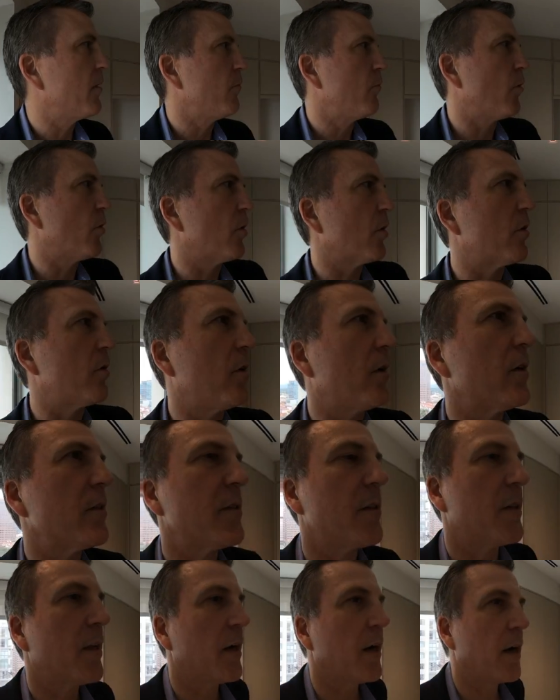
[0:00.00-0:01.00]
More
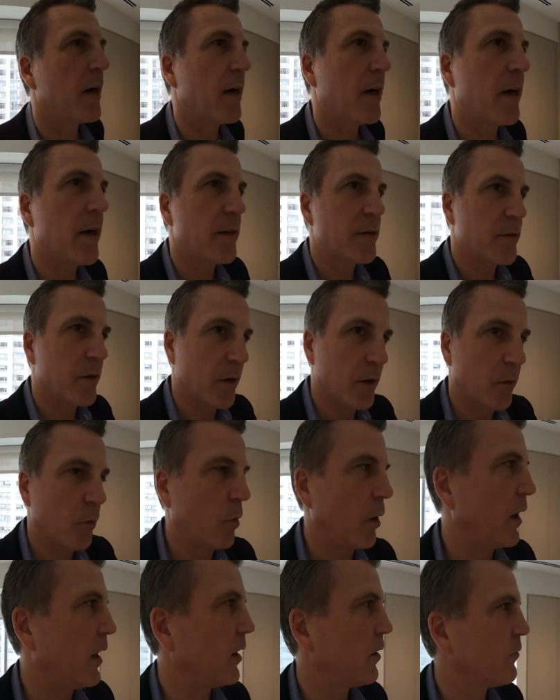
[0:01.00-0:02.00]
closet there. It's
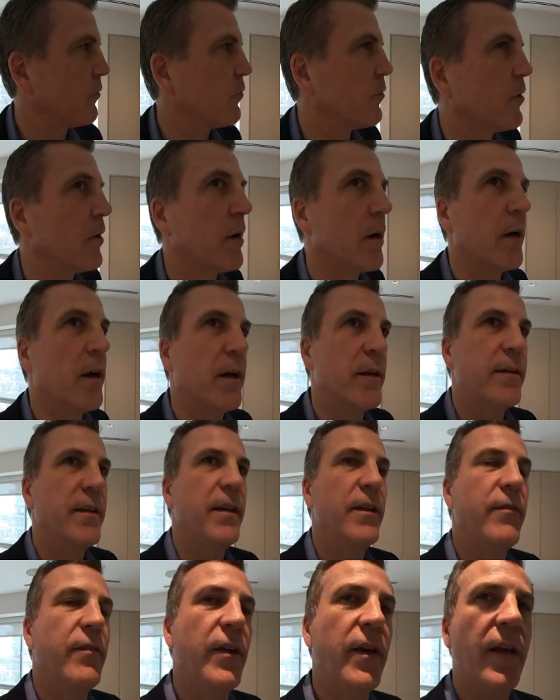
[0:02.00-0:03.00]
wired for a
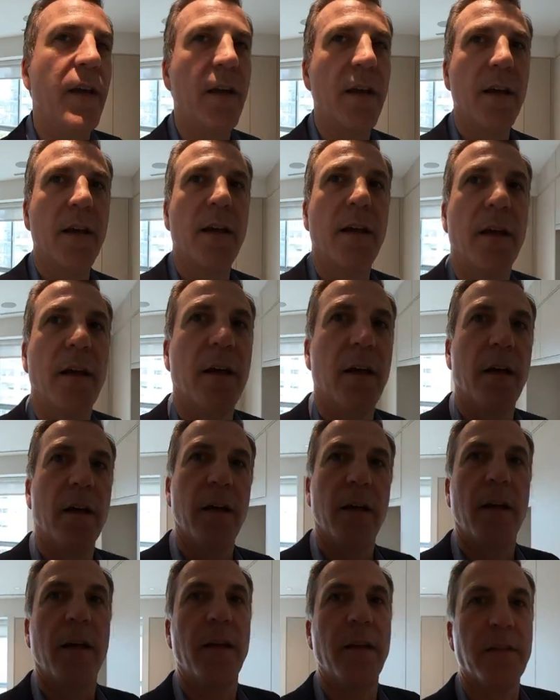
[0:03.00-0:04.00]
TV.
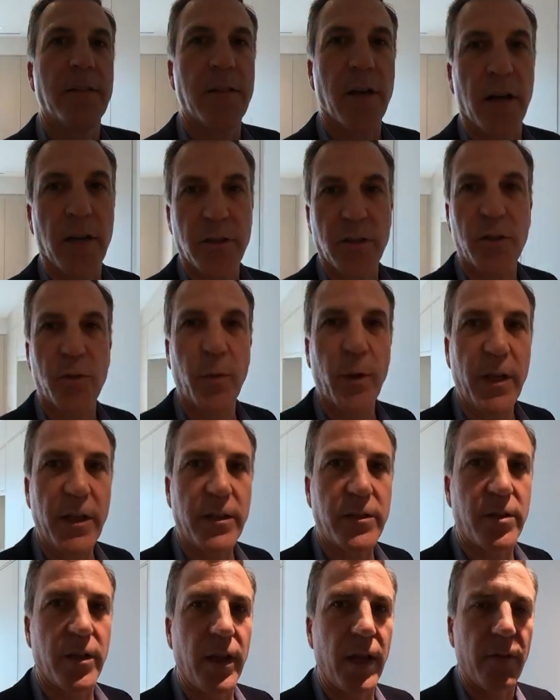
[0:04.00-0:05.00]
It is en
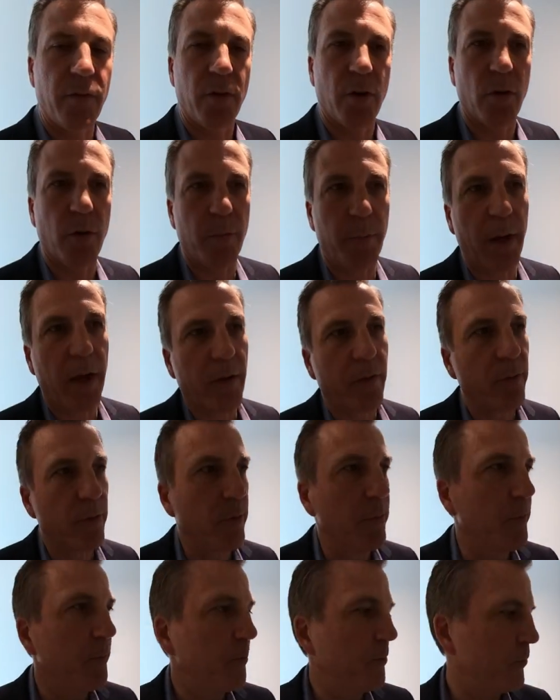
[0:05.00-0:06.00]
suite, so you have your own
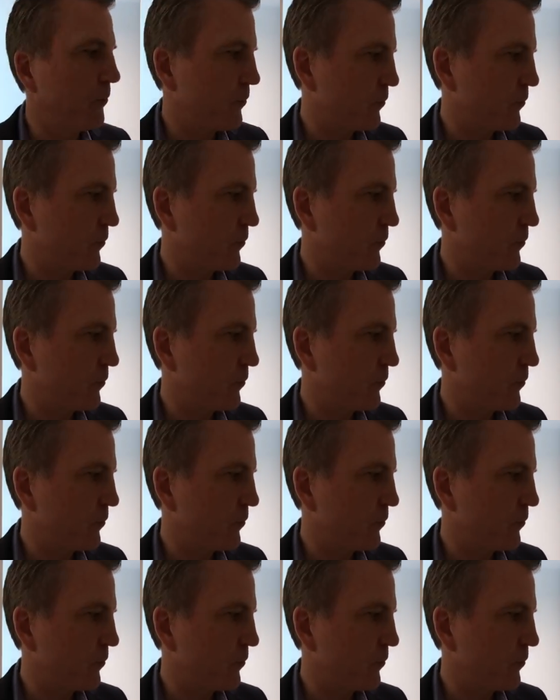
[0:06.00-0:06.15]
bathroom.